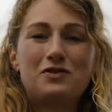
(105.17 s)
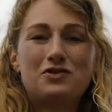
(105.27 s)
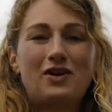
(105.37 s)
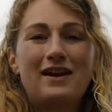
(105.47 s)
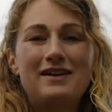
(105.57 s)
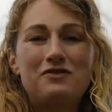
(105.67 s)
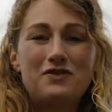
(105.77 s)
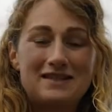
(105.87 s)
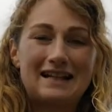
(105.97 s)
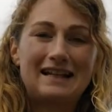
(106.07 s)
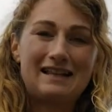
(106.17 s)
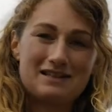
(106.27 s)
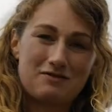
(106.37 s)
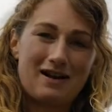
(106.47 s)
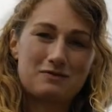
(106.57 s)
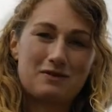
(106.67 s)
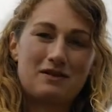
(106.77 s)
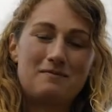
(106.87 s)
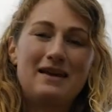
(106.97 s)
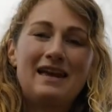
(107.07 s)
or try and physically interact with
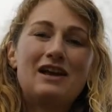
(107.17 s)
them